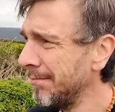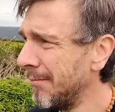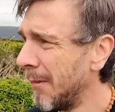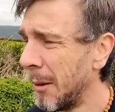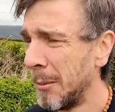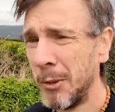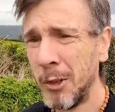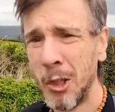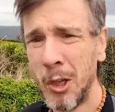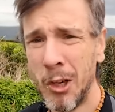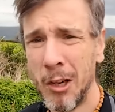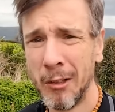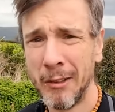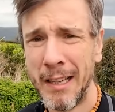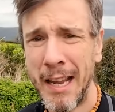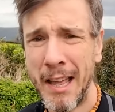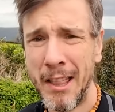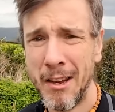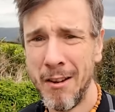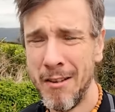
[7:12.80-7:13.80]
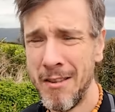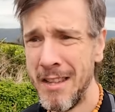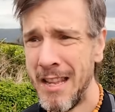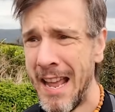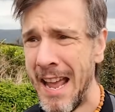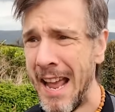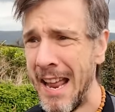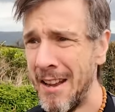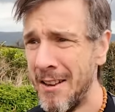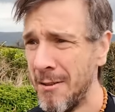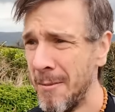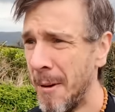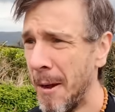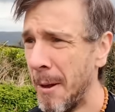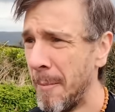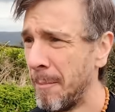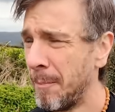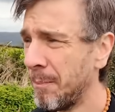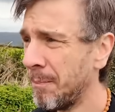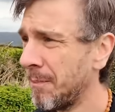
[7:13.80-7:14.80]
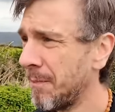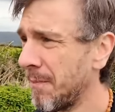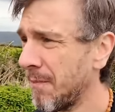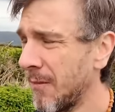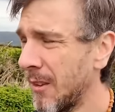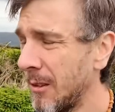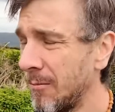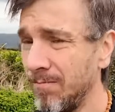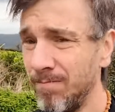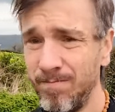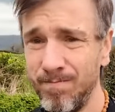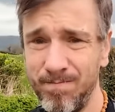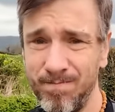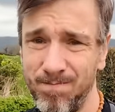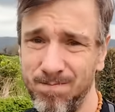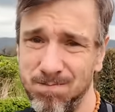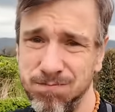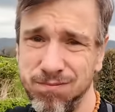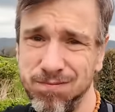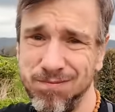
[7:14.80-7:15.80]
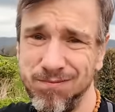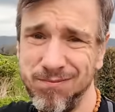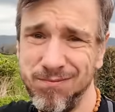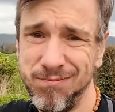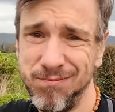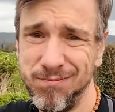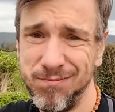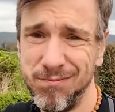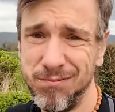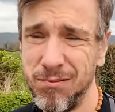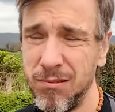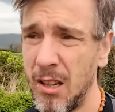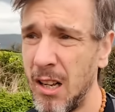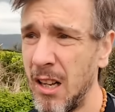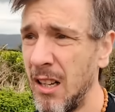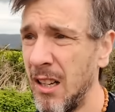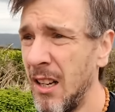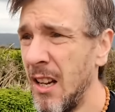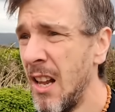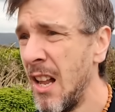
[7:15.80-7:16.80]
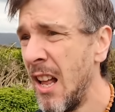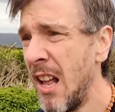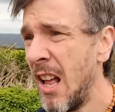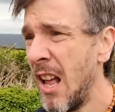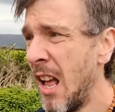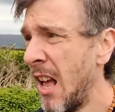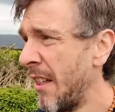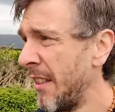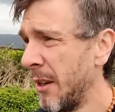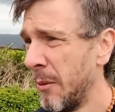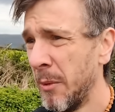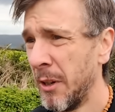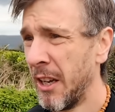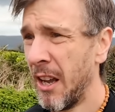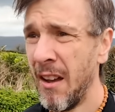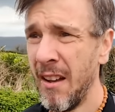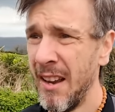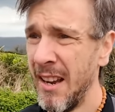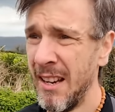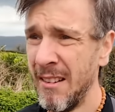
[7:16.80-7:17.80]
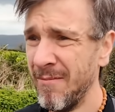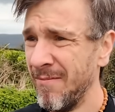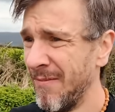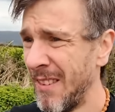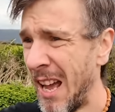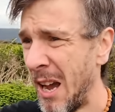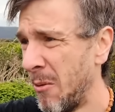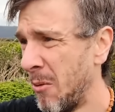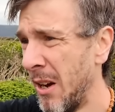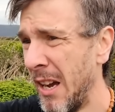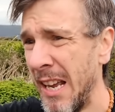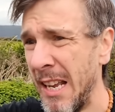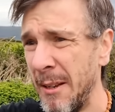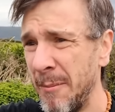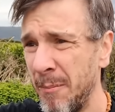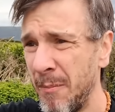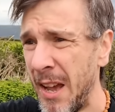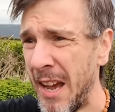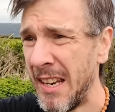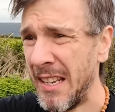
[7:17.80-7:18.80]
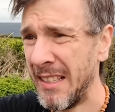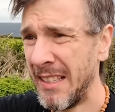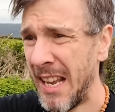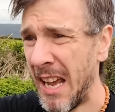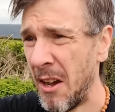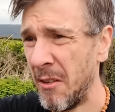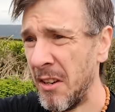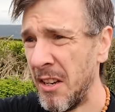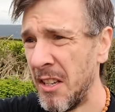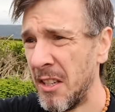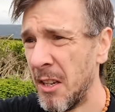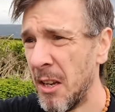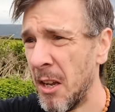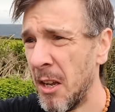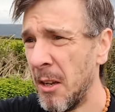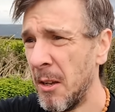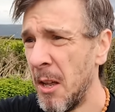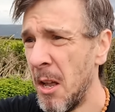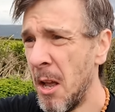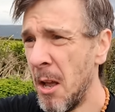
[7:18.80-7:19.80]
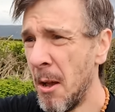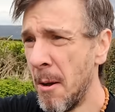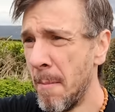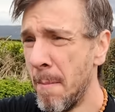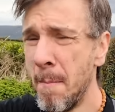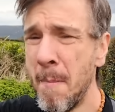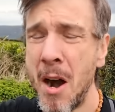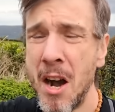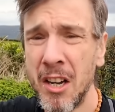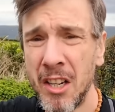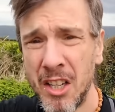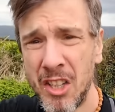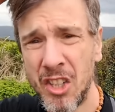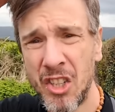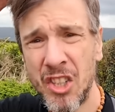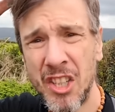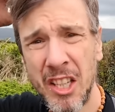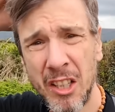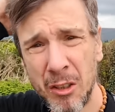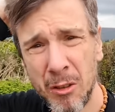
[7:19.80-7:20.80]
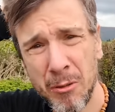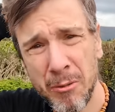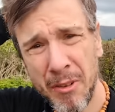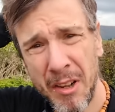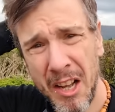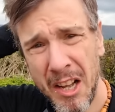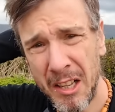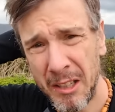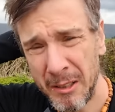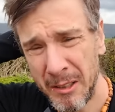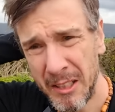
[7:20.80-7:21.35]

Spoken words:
I'm sure I'll get there in the end, but I think we're going that way, heading down into Monk Silver,